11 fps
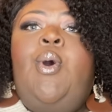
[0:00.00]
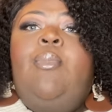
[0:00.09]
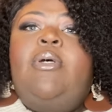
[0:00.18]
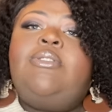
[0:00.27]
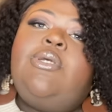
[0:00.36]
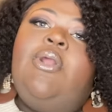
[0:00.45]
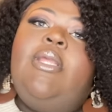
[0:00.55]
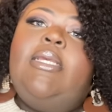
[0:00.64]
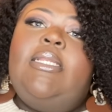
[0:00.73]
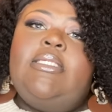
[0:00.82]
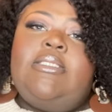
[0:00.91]
But starting
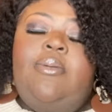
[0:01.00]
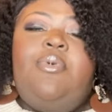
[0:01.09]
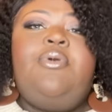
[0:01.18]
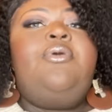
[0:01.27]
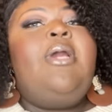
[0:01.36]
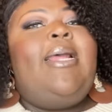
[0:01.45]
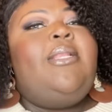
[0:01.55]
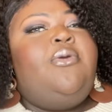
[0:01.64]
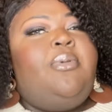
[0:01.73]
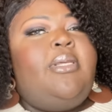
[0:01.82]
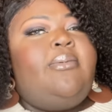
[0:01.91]
in December, I
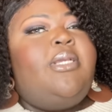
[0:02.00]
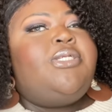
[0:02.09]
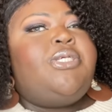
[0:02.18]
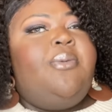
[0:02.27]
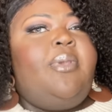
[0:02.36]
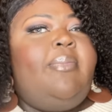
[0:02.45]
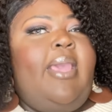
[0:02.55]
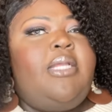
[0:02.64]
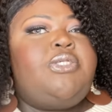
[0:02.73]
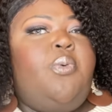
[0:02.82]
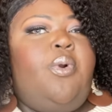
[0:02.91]
do believe they should be
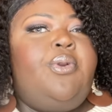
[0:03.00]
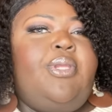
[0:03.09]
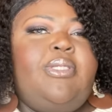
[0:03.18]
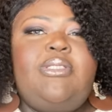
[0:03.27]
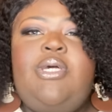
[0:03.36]
back to working.